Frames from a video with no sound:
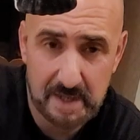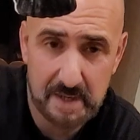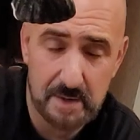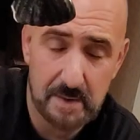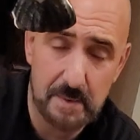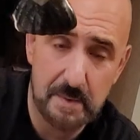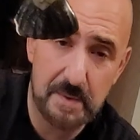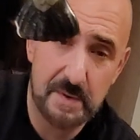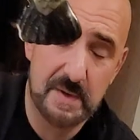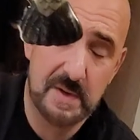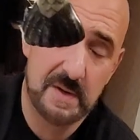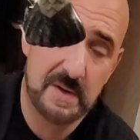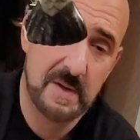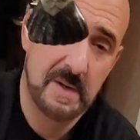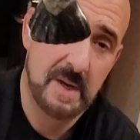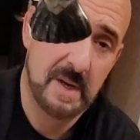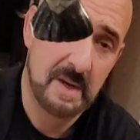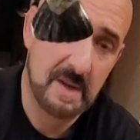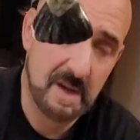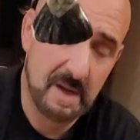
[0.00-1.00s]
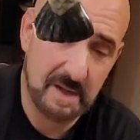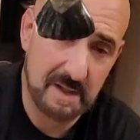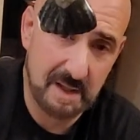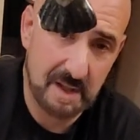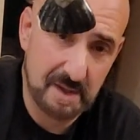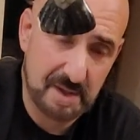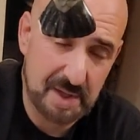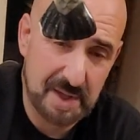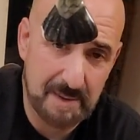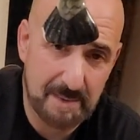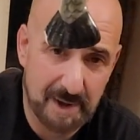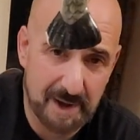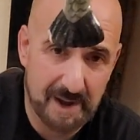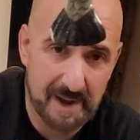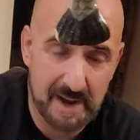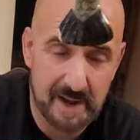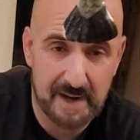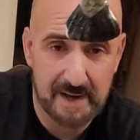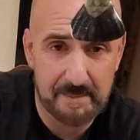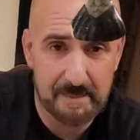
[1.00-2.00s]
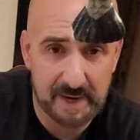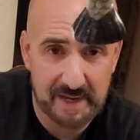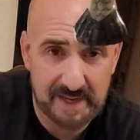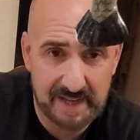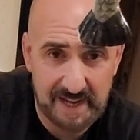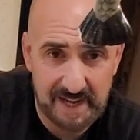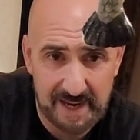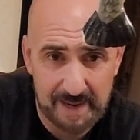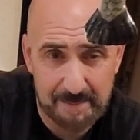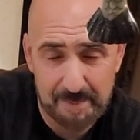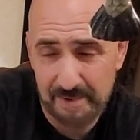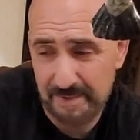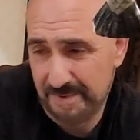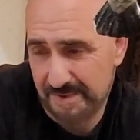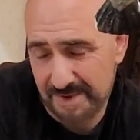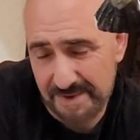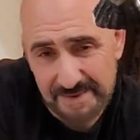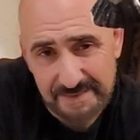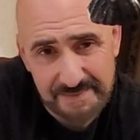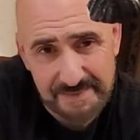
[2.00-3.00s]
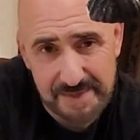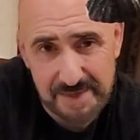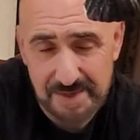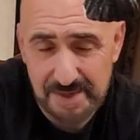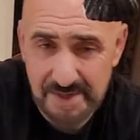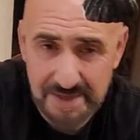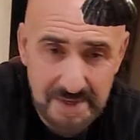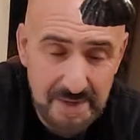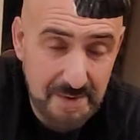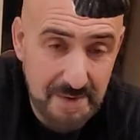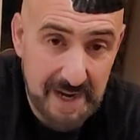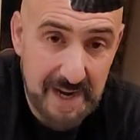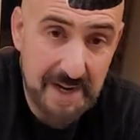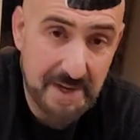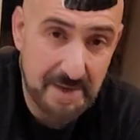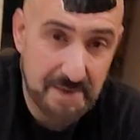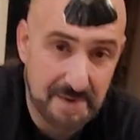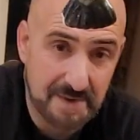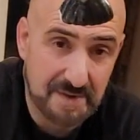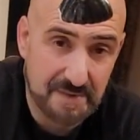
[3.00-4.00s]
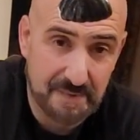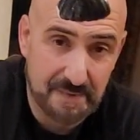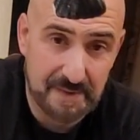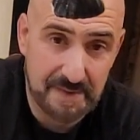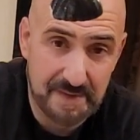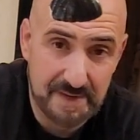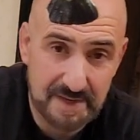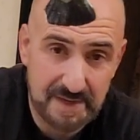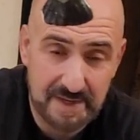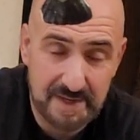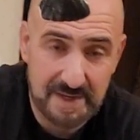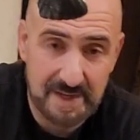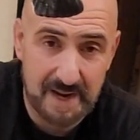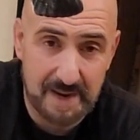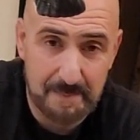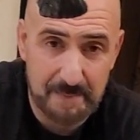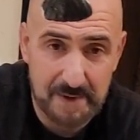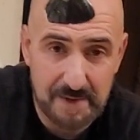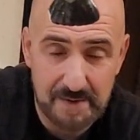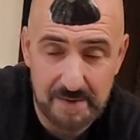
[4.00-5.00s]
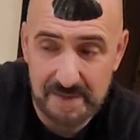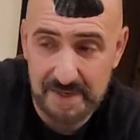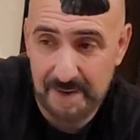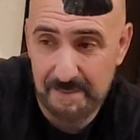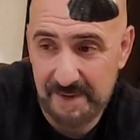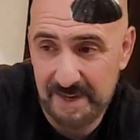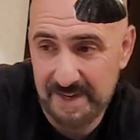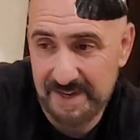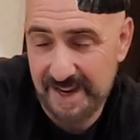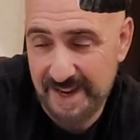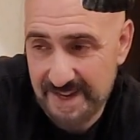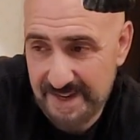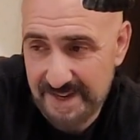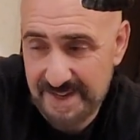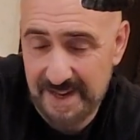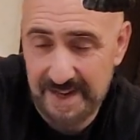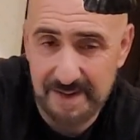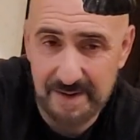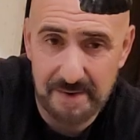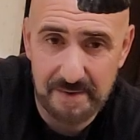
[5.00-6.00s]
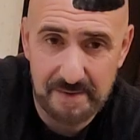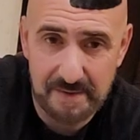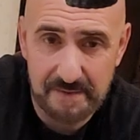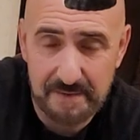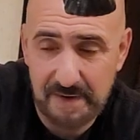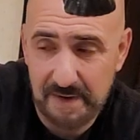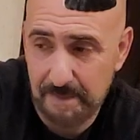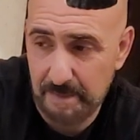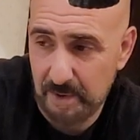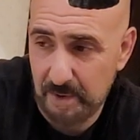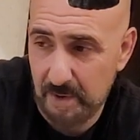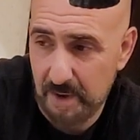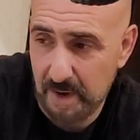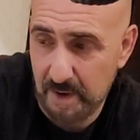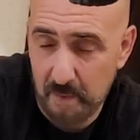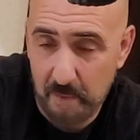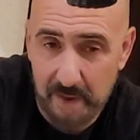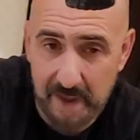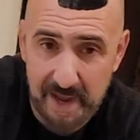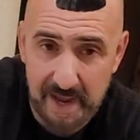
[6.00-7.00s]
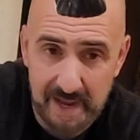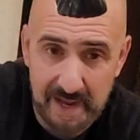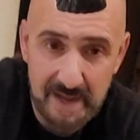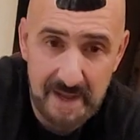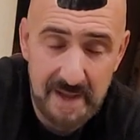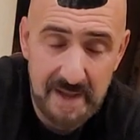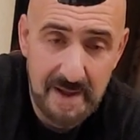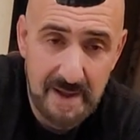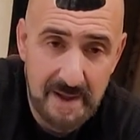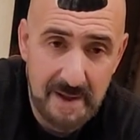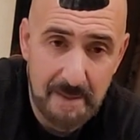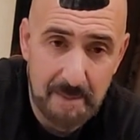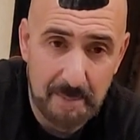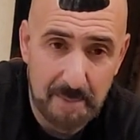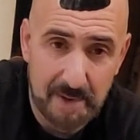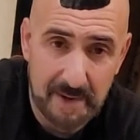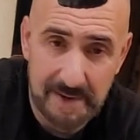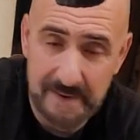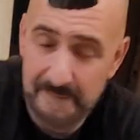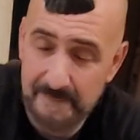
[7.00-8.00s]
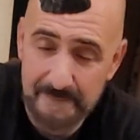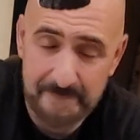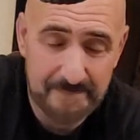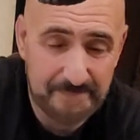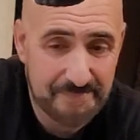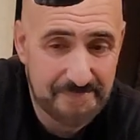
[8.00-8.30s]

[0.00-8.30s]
to use lithium ion in my camper. They're just too dangerous for this type of use. I mean, yes, I know they've come a long way, but